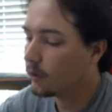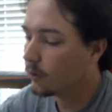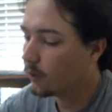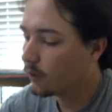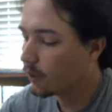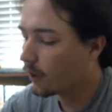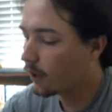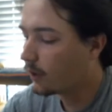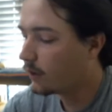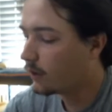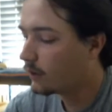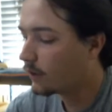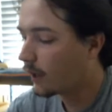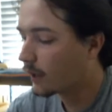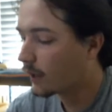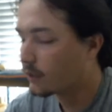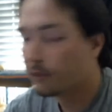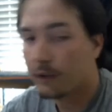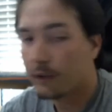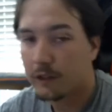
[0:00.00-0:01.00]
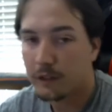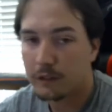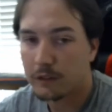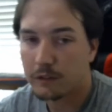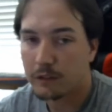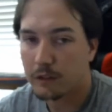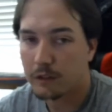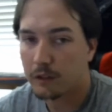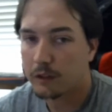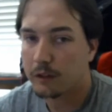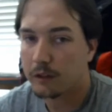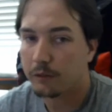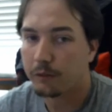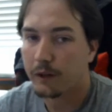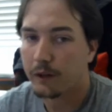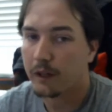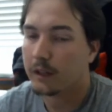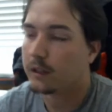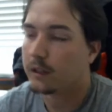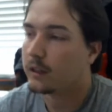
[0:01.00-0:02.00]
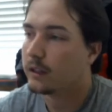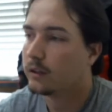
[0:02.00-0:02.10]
with activating the security effect,